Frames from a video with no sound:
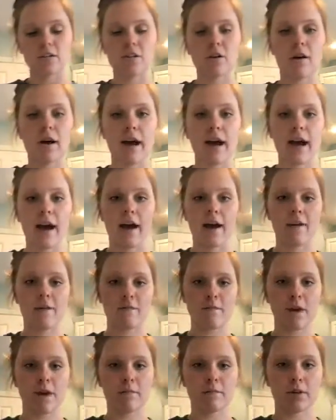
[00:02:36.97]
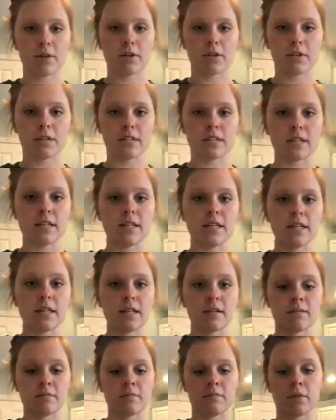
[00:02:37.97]
So I have my
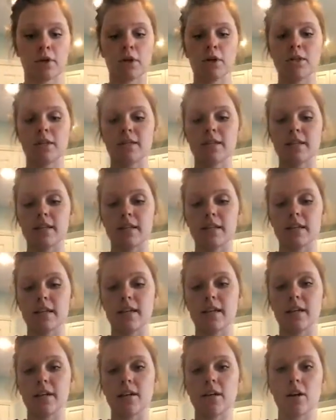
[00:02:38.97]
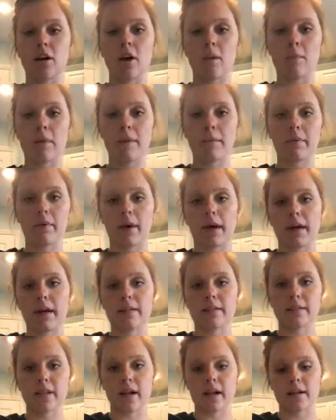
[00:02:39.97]
birdseed here on my plate.
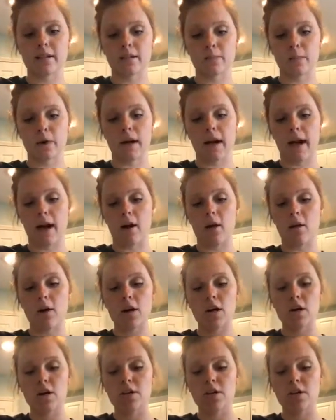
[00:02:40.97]
It's kind of spread out.